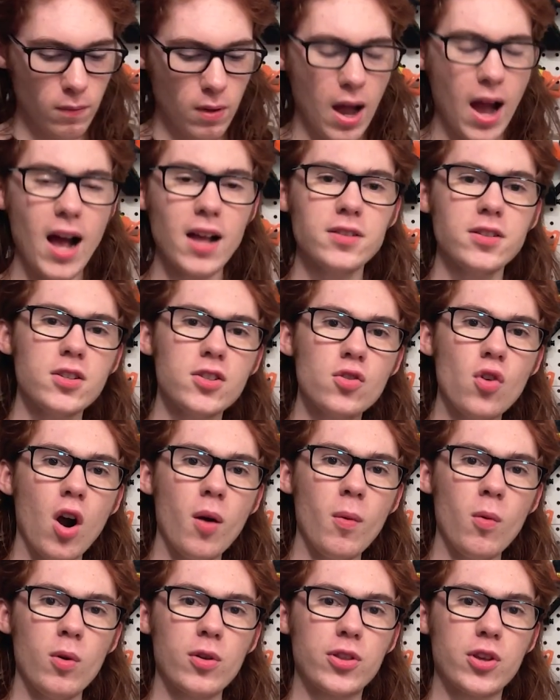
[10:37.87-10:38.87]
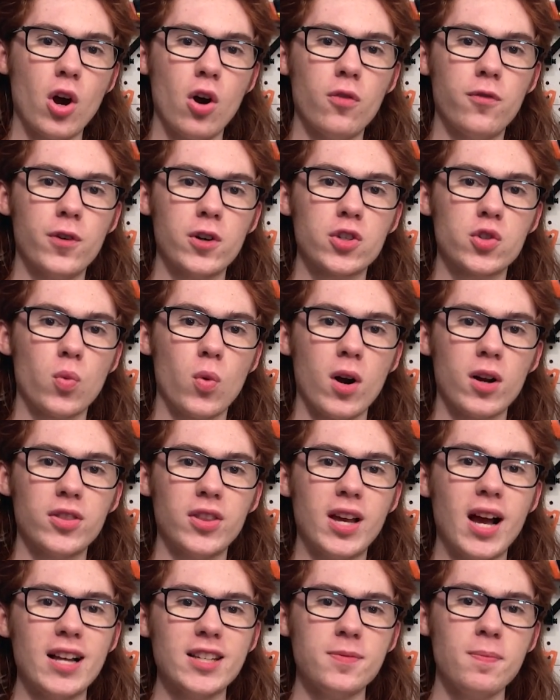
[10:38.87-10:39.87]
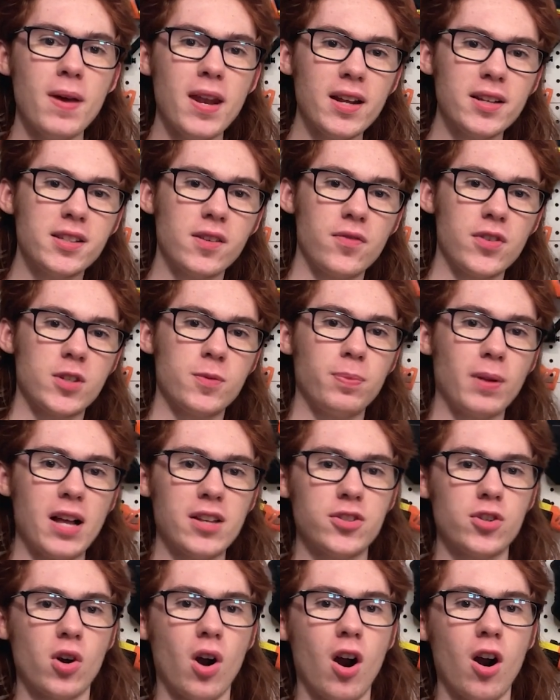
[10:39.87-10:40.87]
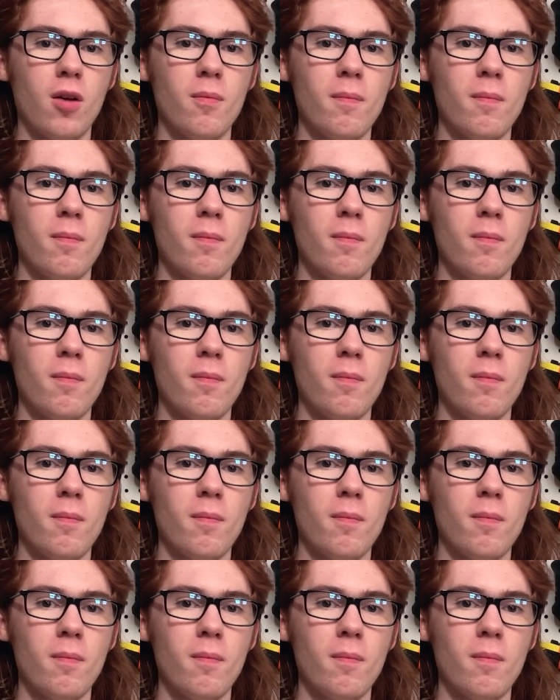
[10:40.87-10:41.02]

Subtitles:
As is normal with Gopher's work, the cosmetics of this blaster are